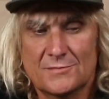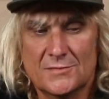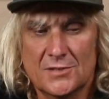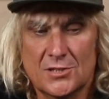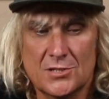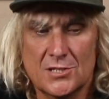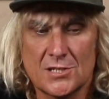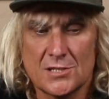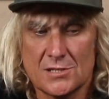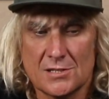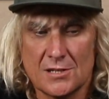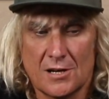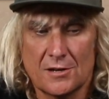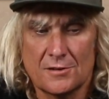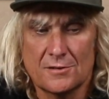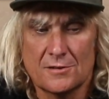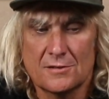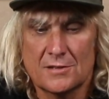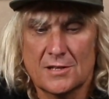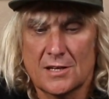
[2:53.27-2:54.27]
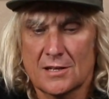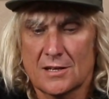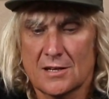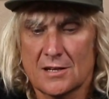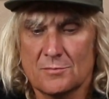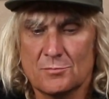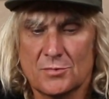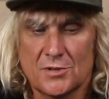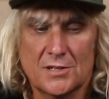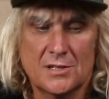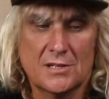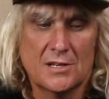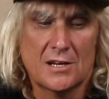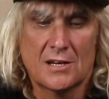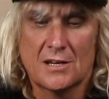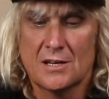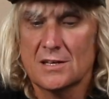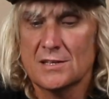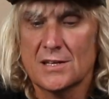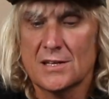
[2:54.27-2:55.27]
you just know that they're going to be
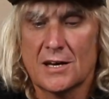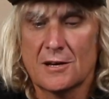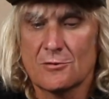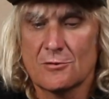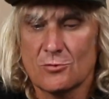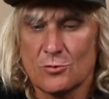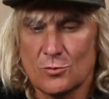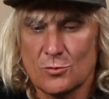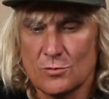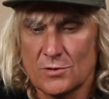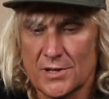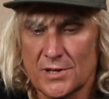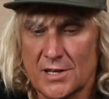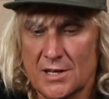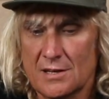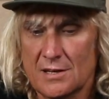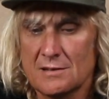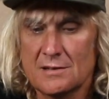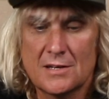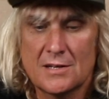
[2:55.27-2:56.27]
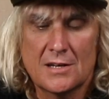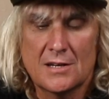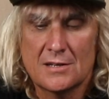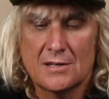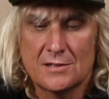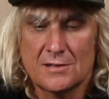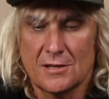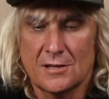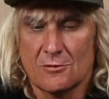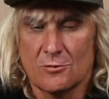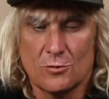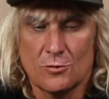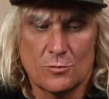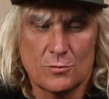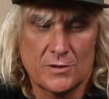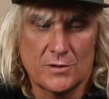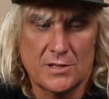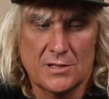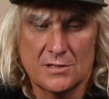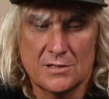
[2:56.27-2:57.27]
there, and they are all there. They're all
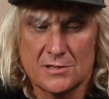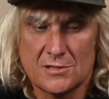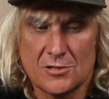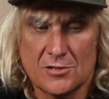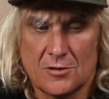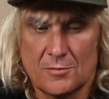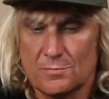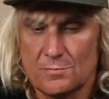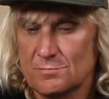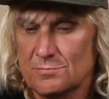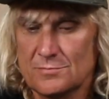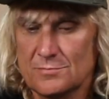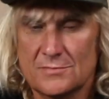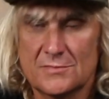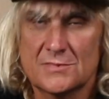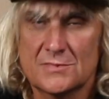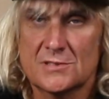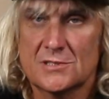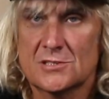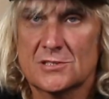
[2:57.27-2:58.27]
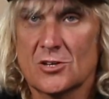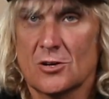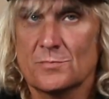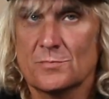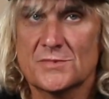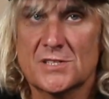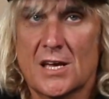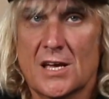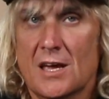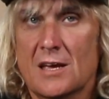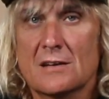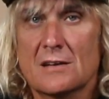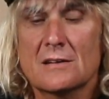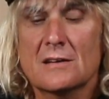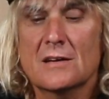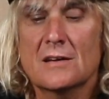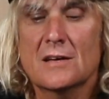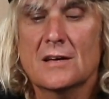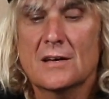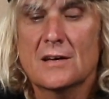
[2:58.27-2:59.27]
within the top 10.
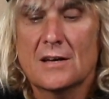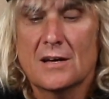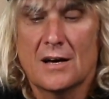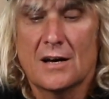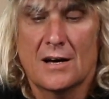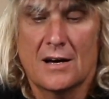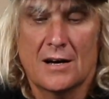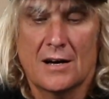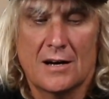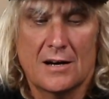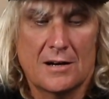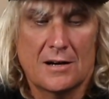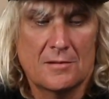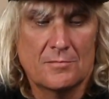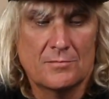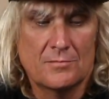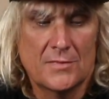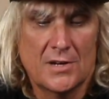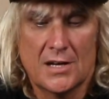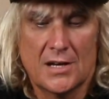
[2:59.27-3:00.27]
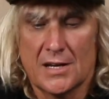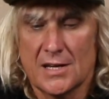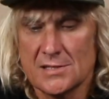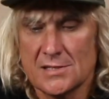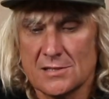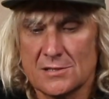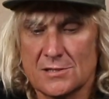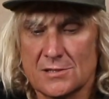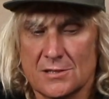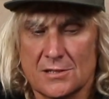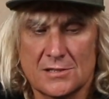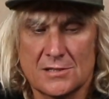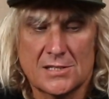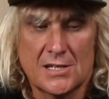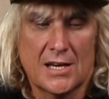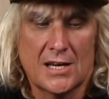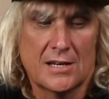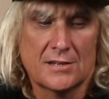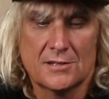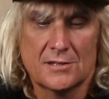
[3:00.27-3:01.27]
And as it turns
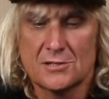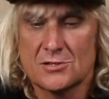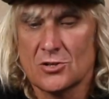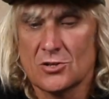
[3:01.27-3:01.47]
out, the